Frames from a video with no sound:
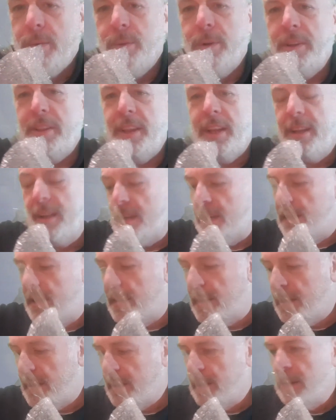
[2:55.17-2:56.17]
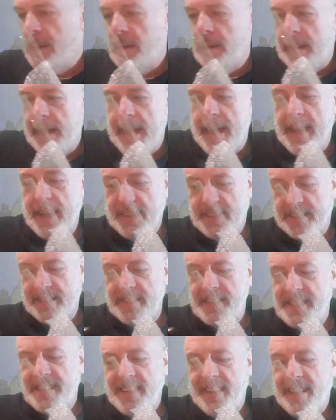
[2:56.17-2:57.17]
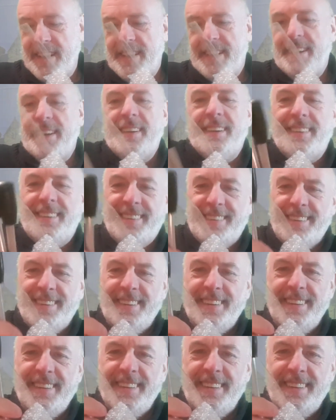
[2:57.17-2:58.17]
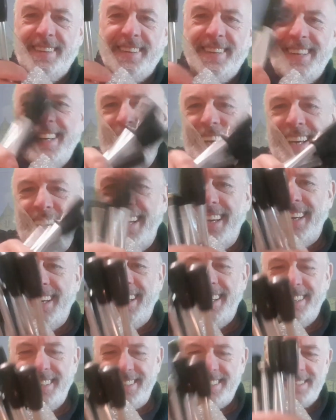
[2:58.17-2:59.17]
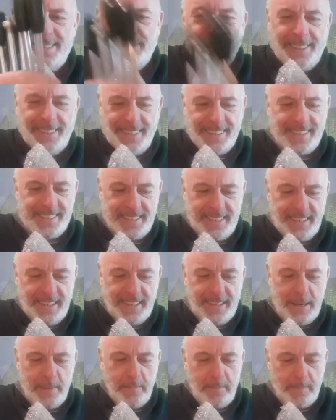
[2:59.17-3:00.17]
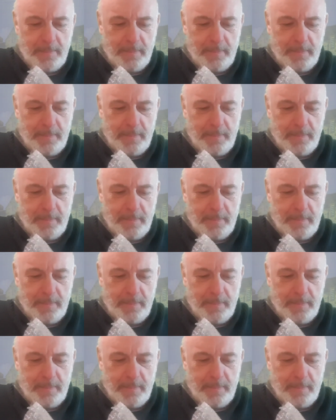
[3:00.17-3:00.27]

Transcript: with extras. Hey, just as well, because I need them.